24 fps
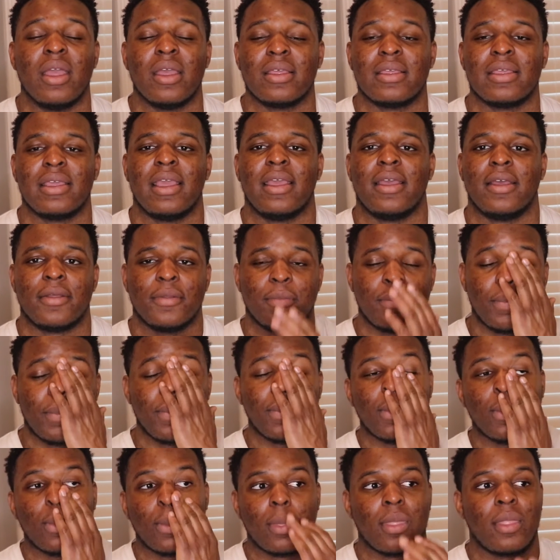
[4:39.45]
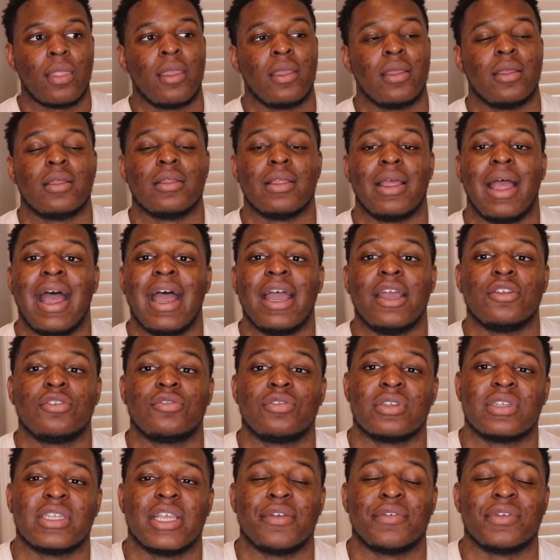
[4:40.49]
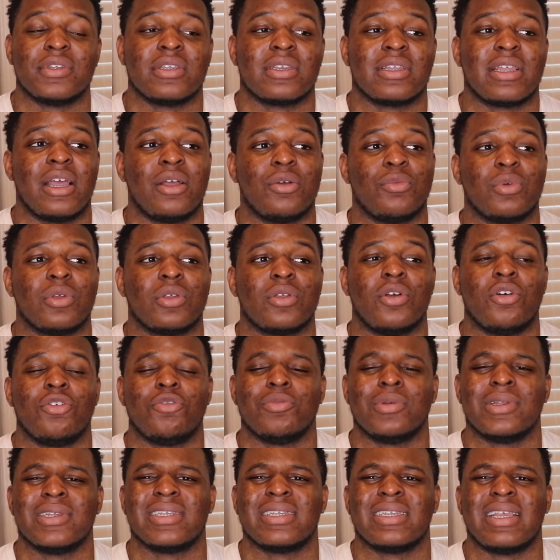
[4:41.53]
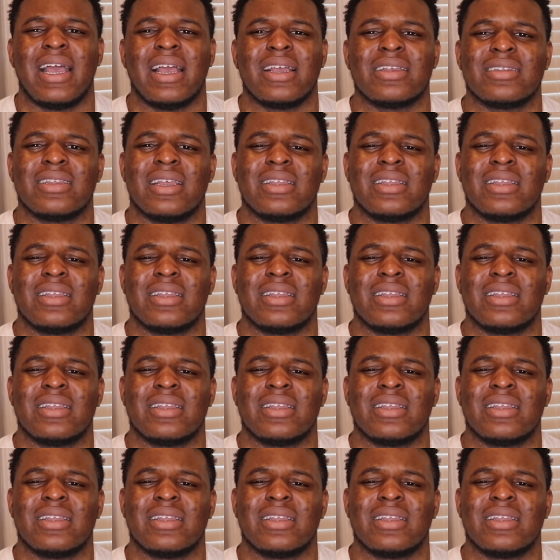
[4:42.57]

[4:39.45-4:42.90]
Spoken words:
yeah, high interest savings account with Goldman Sachs,